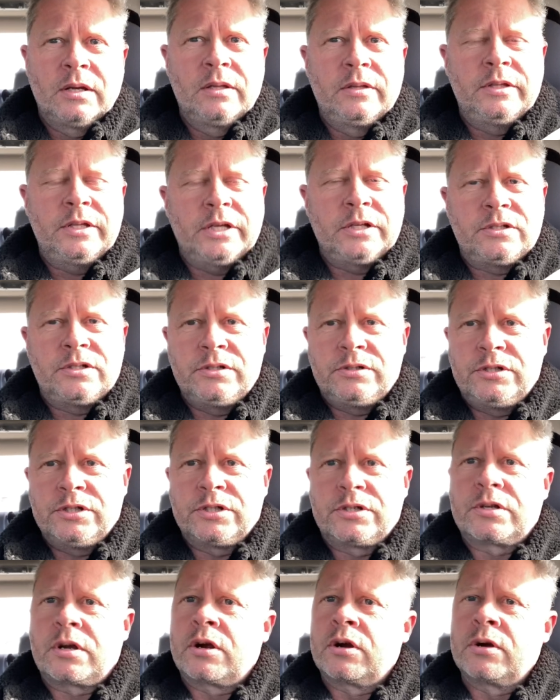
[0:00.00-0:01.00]
that you
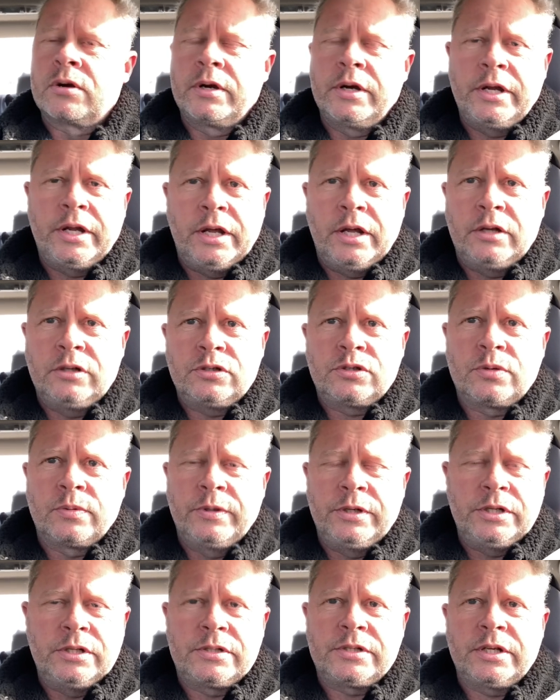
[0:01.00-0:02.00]
just cringe when
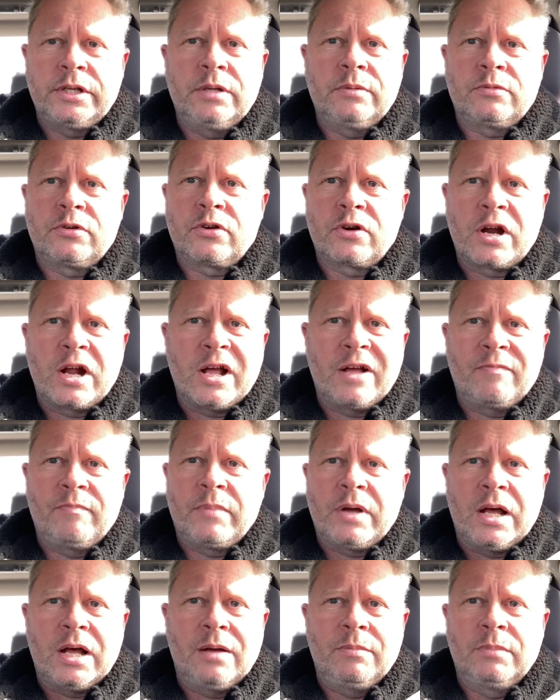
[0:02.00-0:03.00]
you see them drive
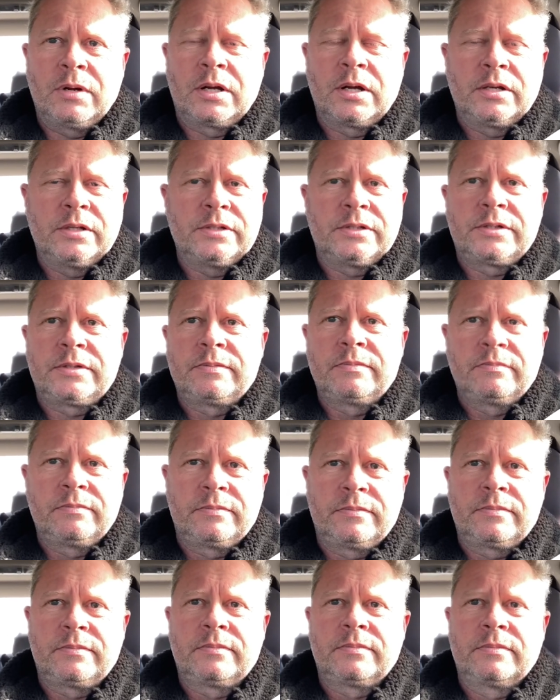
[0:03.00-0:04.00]
by because
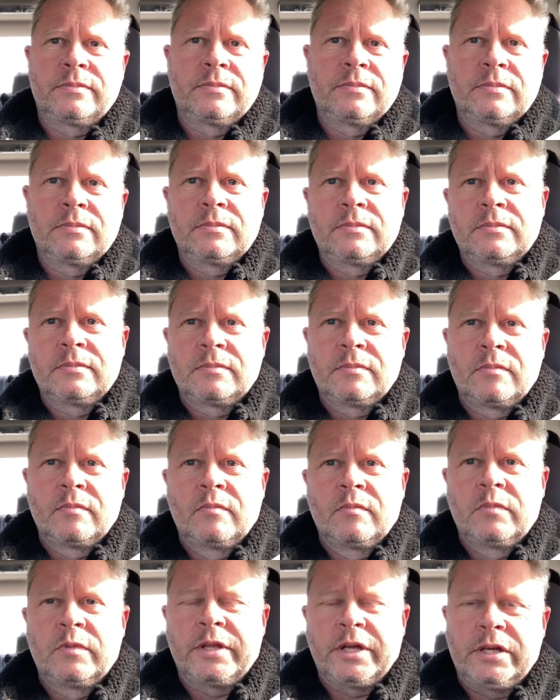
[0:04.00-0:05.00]

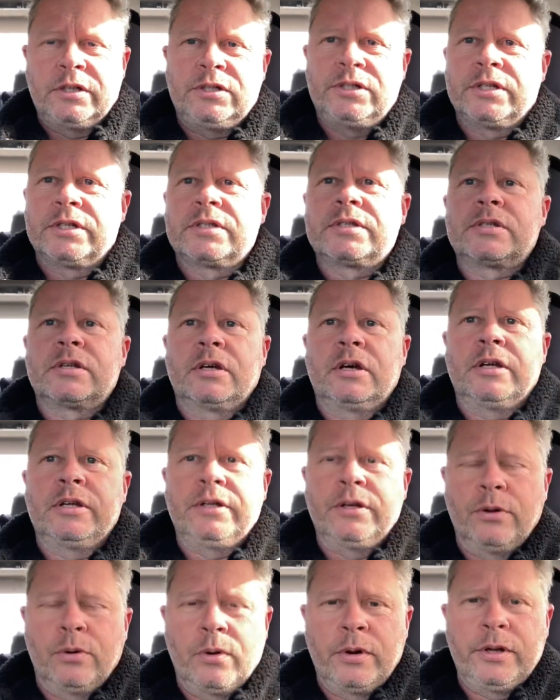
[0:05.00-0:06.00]
they just
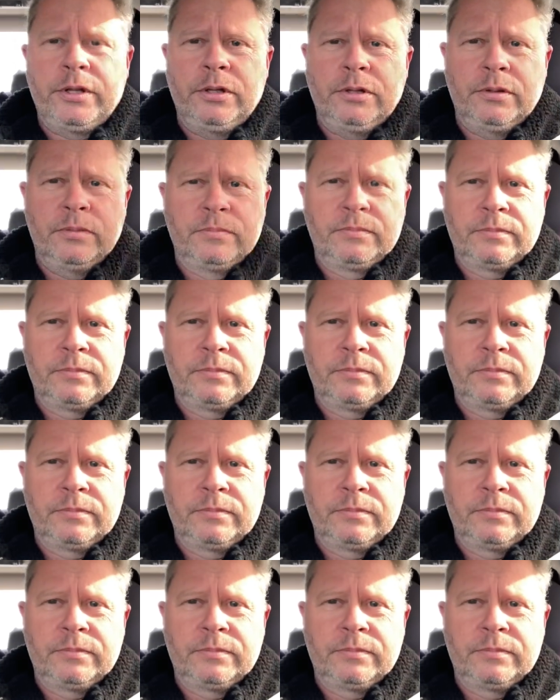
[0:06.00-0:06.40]
annoy you.